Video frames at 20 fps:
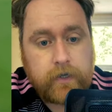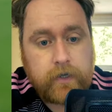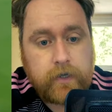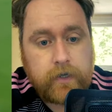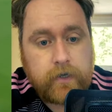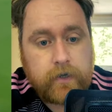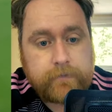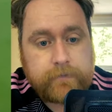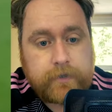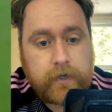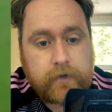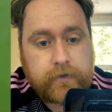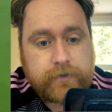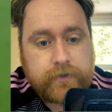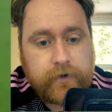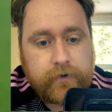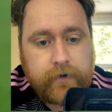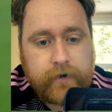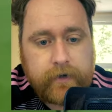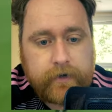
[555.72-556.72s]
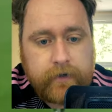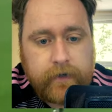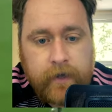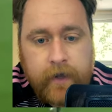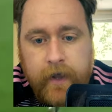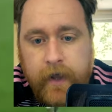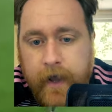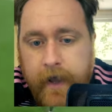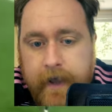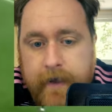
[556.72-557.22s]
I'm so sorry.
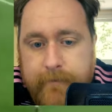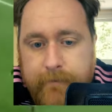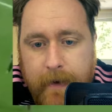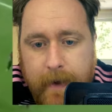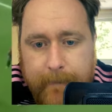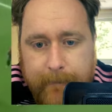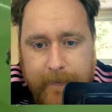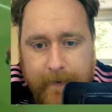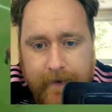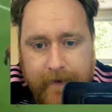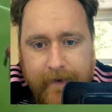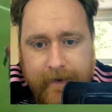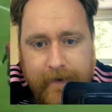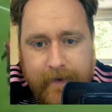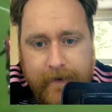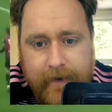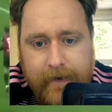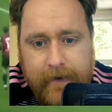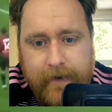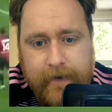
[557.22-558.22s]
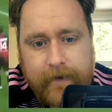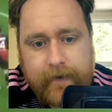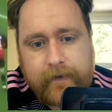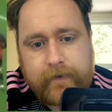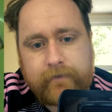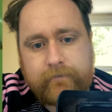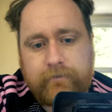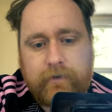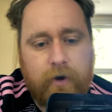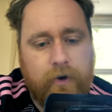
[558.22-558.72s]

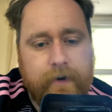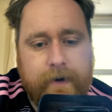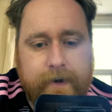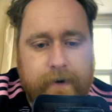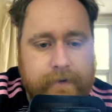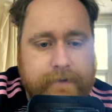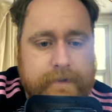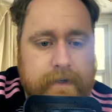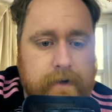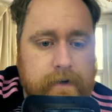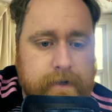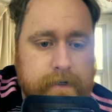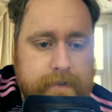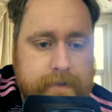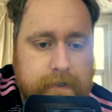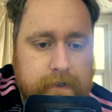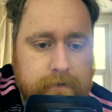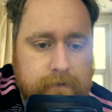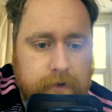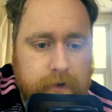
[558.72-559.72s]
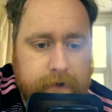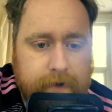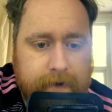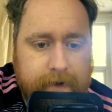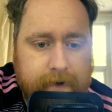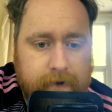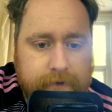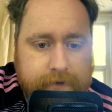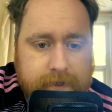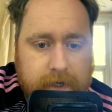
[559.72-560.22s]
Mbappe! Got to get it on target, son. Got to get it
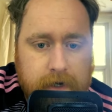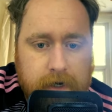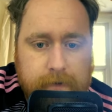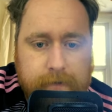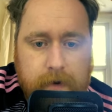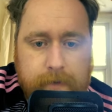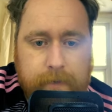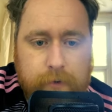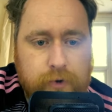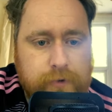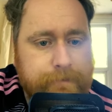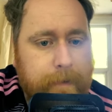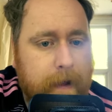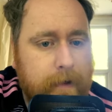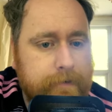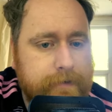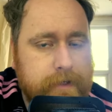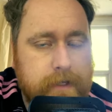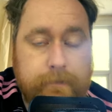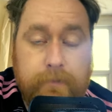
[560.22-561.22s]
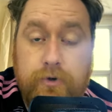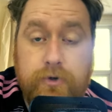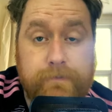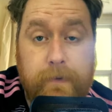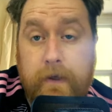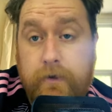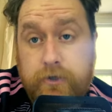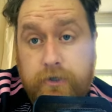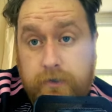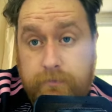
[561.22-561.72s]
on target. But the ball's bouncing. The ball's
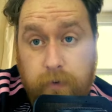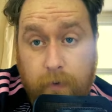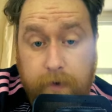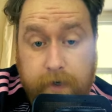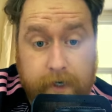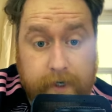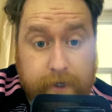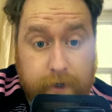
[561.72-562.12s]
bouncing. It's probably going to go